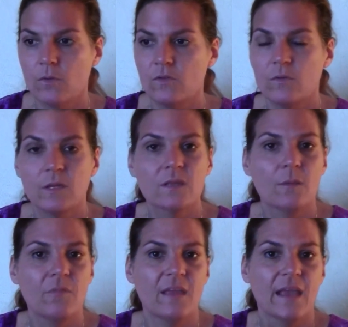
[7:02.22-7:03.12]
we're doing
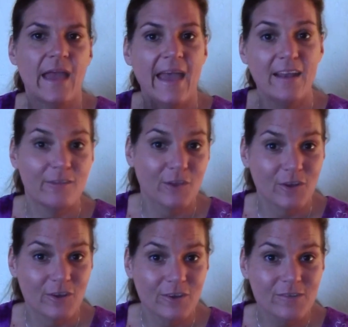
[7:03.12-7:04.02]
something ahead of the
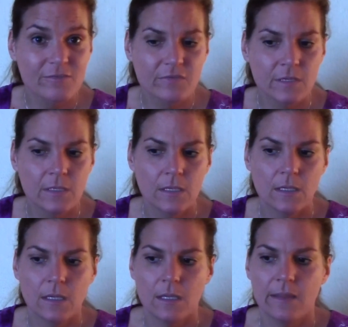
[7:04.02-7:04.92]
curve.
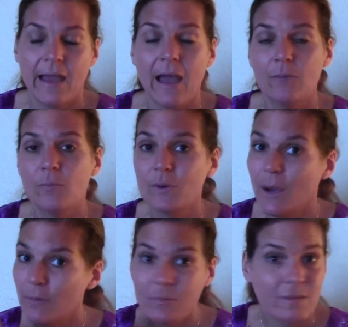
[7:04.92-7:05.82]
That
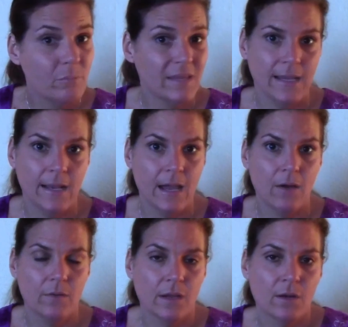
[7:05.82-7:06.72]
probably played
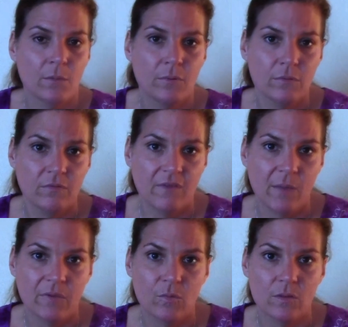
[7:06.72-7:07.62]
out in our birth
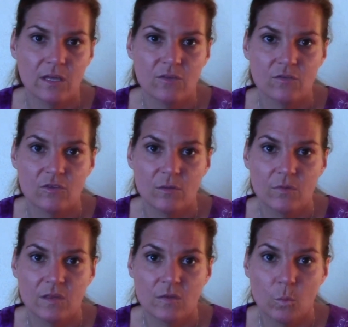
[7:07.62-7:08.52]
family
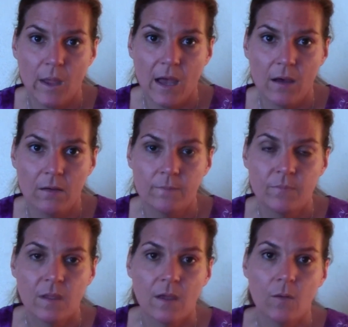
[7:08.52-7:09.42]
relationships as well,
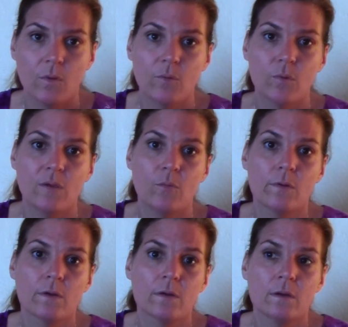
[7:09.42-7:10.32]
where we
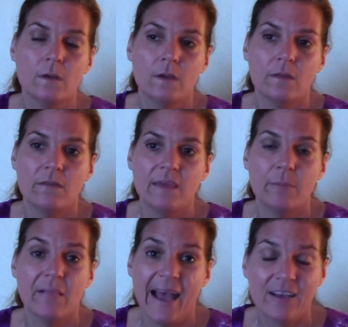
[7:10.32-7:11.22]
were
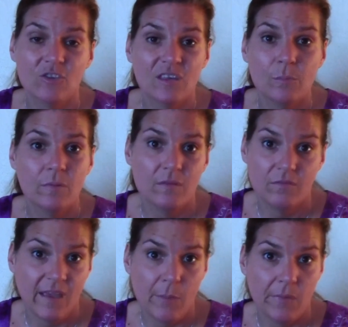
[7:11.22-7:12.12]
the black sheep of the
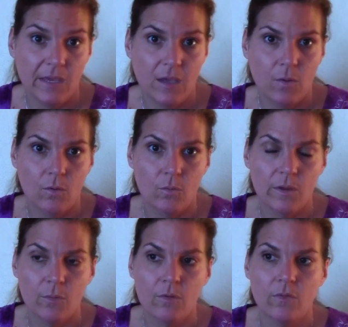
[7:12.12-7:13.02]
family, or
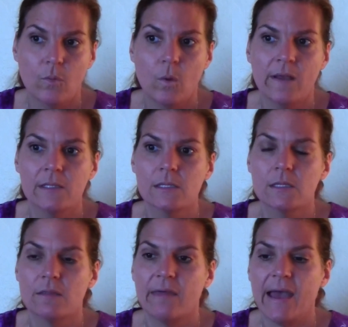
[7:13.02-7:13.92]
we were the
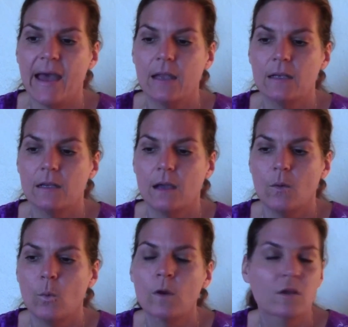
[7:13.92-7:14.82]
ones that
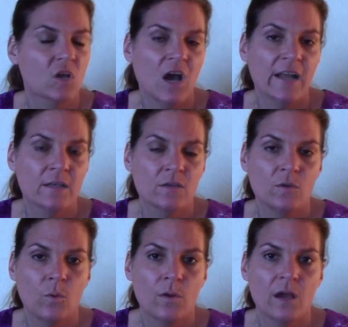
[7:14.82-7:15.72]
weren't
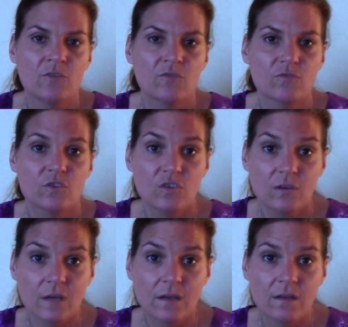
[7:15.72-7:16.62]
gotten or
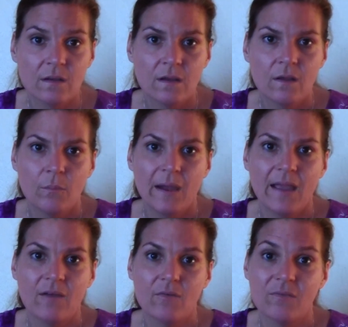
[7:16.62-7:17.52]
understood
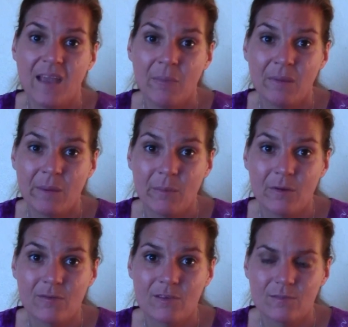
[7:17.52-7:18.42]
by other family
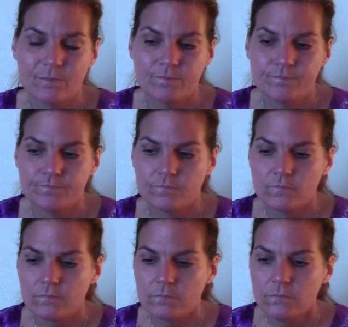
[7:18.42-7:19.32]
members.
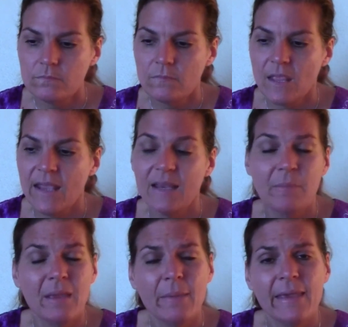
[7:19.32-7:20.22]

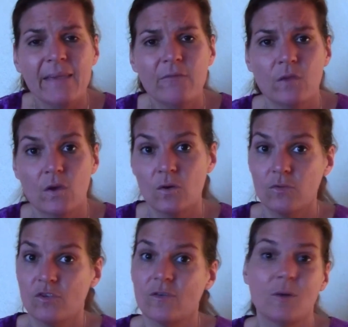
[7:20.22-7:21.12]
And maybe even the
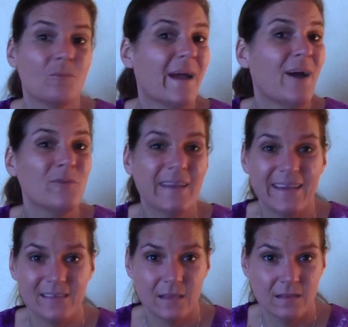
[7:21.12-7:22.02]
culture around
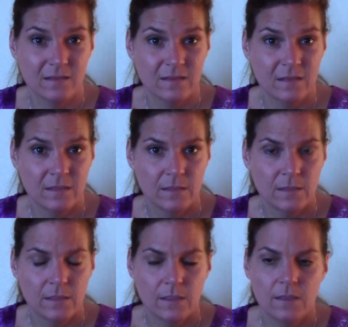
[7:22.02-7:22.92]
us
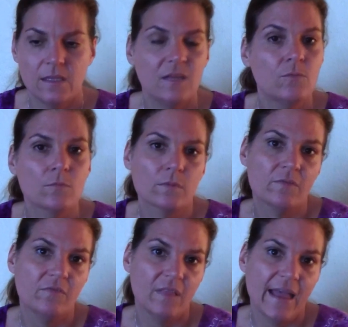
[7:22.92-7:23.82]
didn't
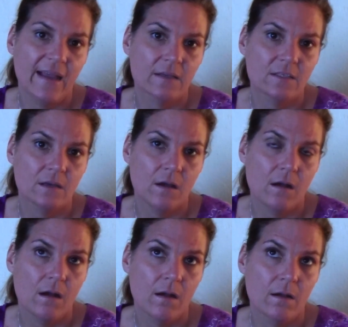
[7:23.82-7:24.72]
reflect
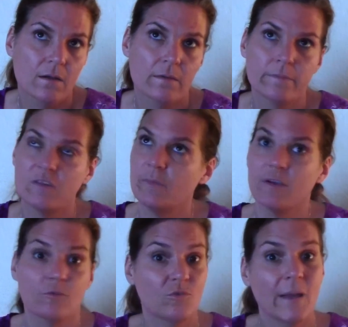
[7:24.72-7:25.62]
our
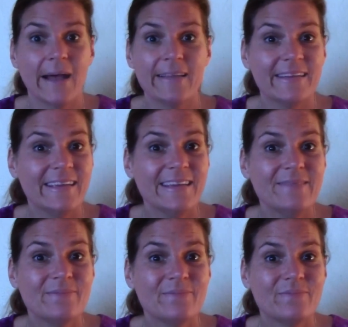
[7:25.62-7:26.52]

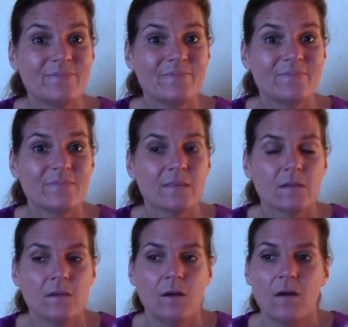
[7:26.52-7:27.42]
spirituality,
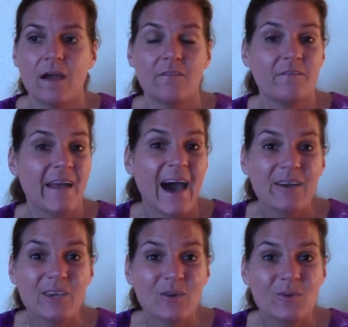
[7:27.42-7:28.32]
our
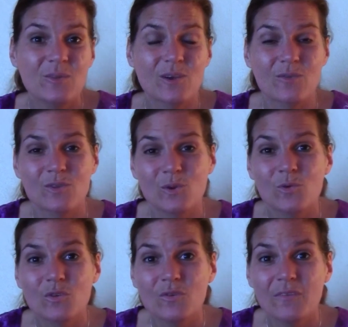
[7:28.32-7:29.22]
values, our
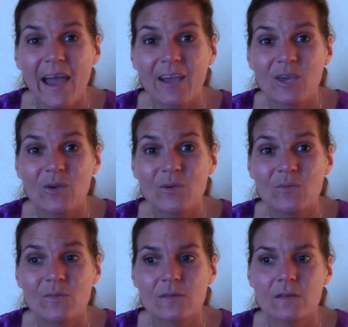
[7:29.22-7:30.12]
social
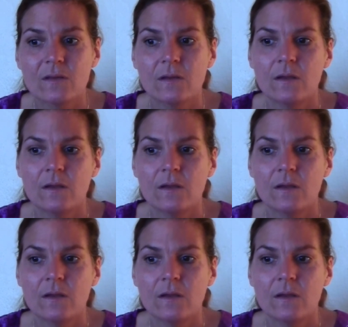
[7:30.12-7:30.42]
values.